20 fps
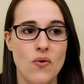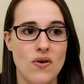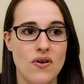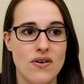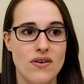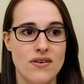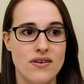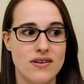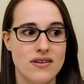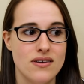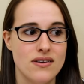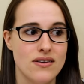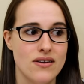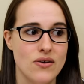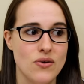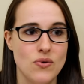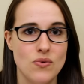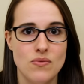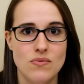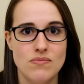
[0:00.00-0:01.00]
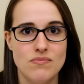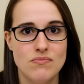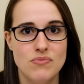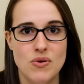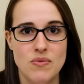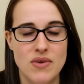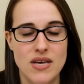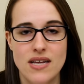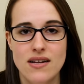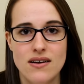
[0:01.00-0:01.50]
or, you know,
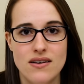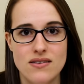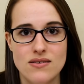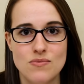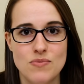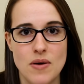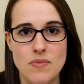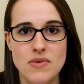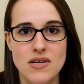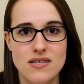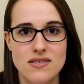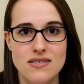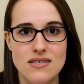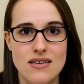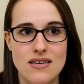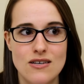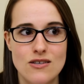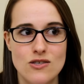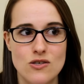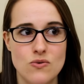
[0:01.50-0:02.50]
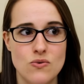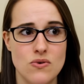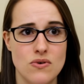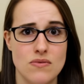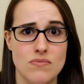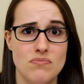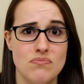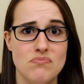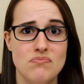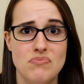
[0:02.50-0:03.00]
pepitas, pumpkin seeds,
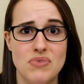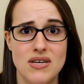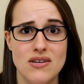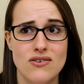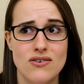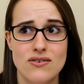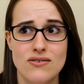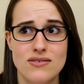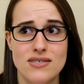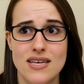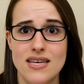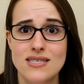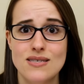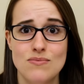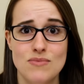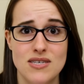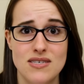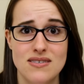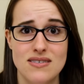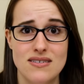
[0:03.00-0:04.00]
or bitter sesame